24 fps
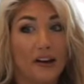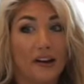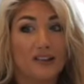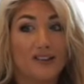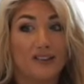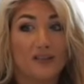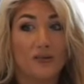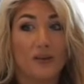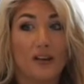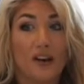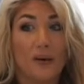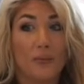I
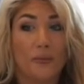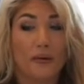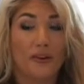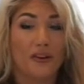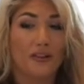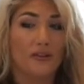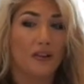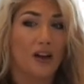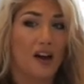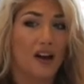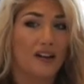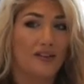do, and I
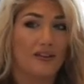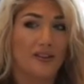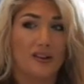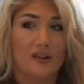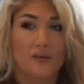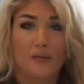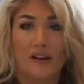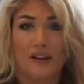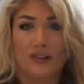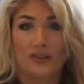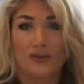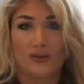put a lot of it
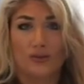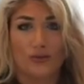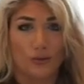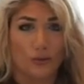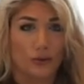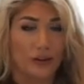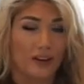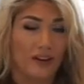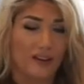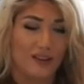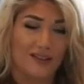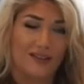in my
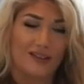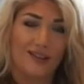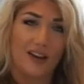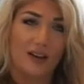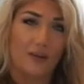stories.